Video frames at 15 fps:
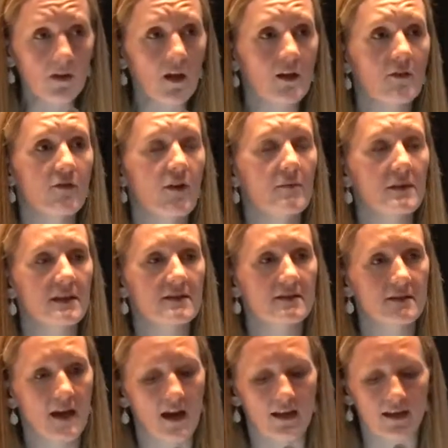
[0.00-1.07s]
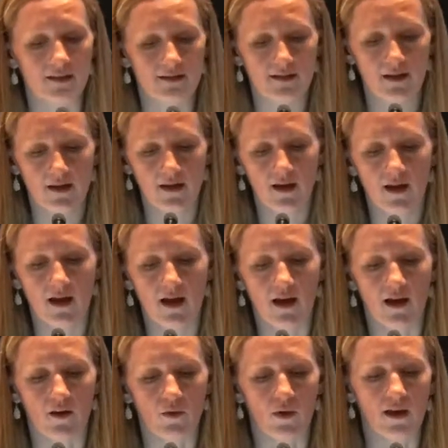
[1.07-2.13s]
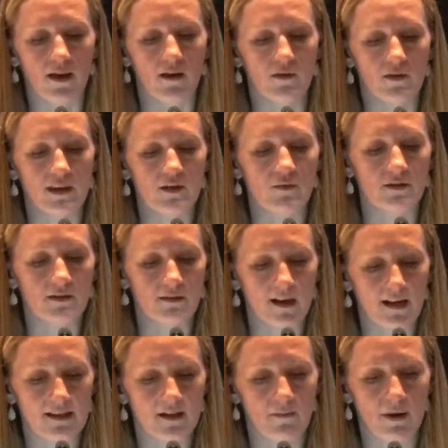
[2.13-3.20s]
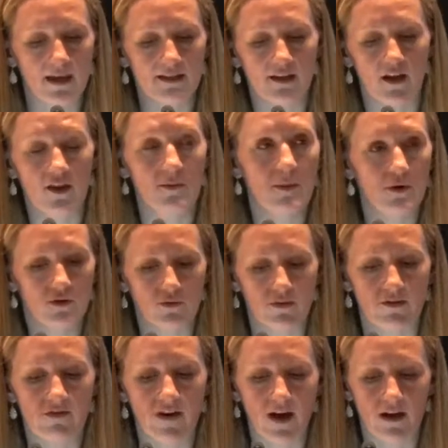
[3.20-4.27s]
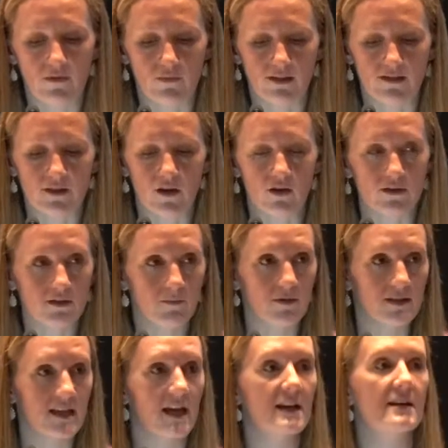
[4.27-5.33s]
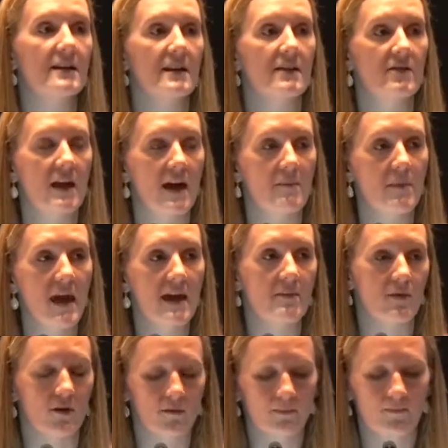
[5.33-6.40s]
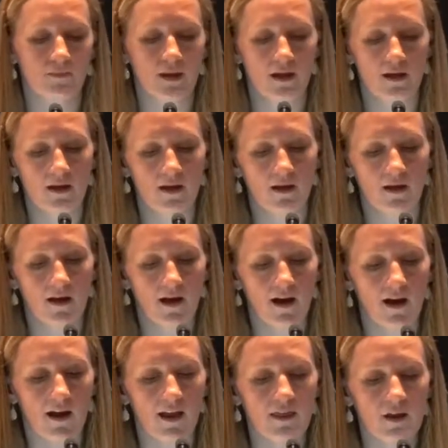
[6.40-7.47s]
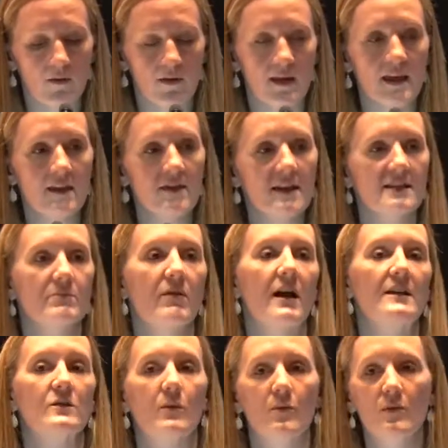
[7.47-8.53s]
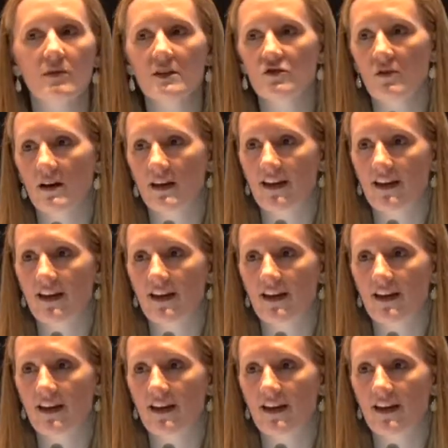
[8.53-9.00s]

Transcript: from these studies. These were selected based on the most refined result presented in that paper. And then in these plots, we really try to